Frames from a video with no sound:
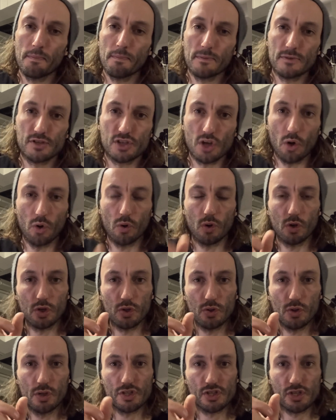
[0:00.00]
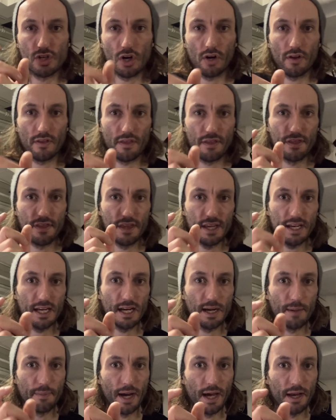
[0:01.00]
So you can start thinking
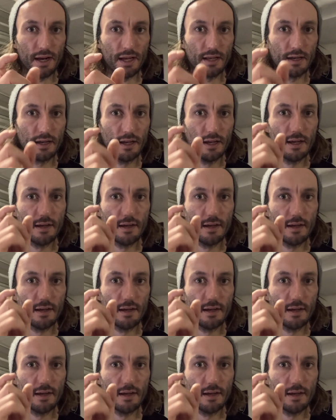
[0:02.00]
about it